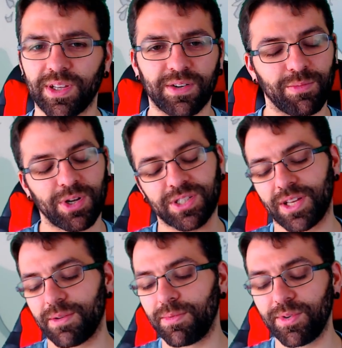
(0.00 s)
and watched
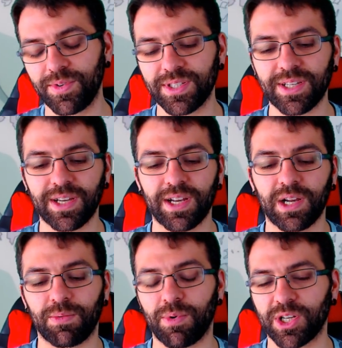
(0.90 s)
other movies.
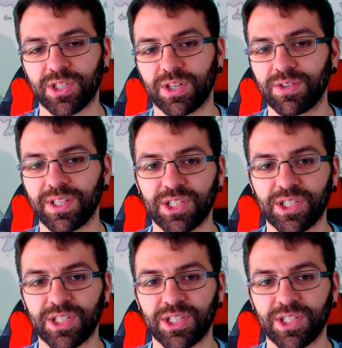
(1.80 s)
We watched Ghost in the